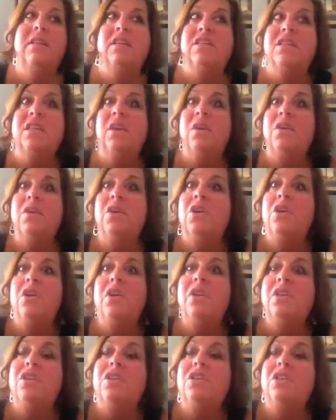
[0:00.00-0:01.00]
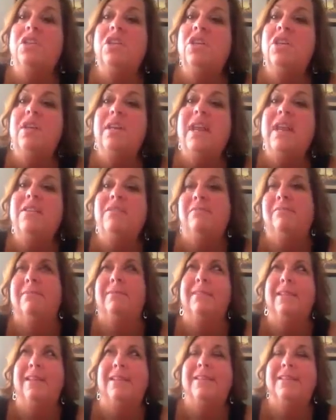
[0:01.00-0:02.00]
So you can
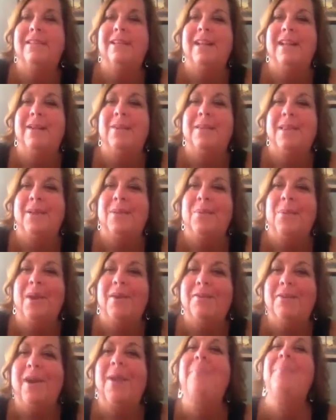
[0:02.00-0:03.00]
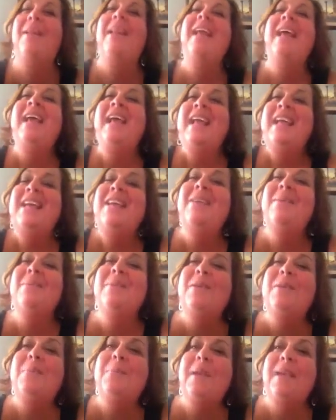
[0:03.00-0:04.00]
actually, I didn't get that quite right, but
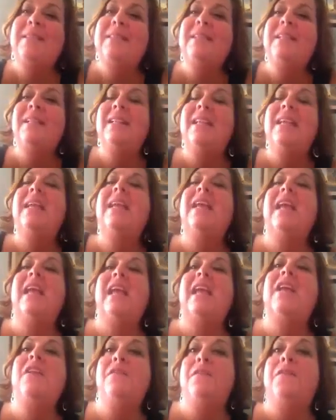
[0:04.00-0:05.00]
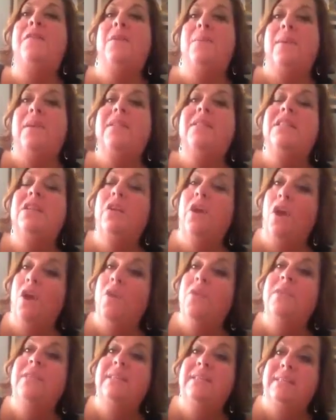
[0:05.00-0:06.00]
you basically influence your
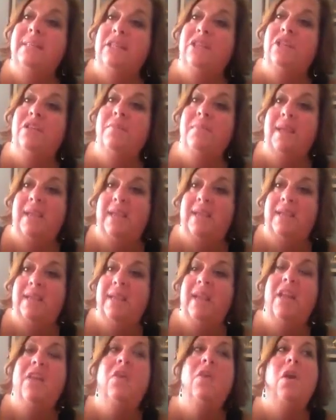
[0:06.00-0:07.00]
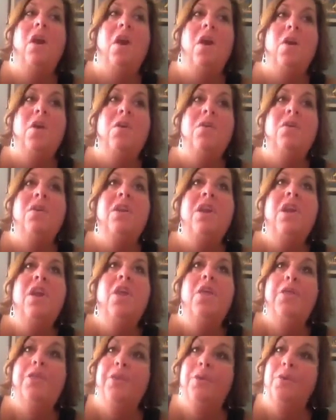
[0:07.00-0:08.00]
own decision making and your own
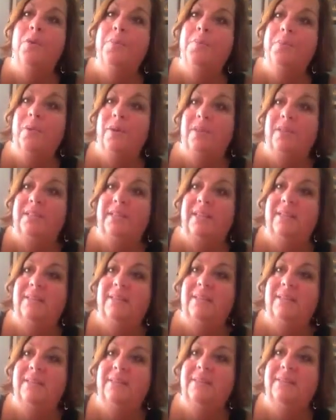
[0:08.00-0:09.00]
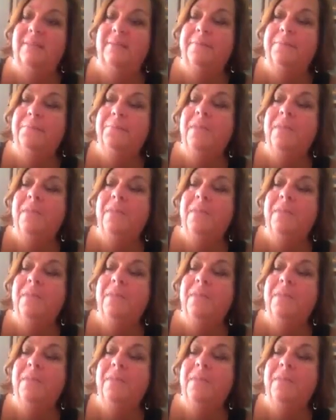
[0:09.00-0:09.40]
thought processes.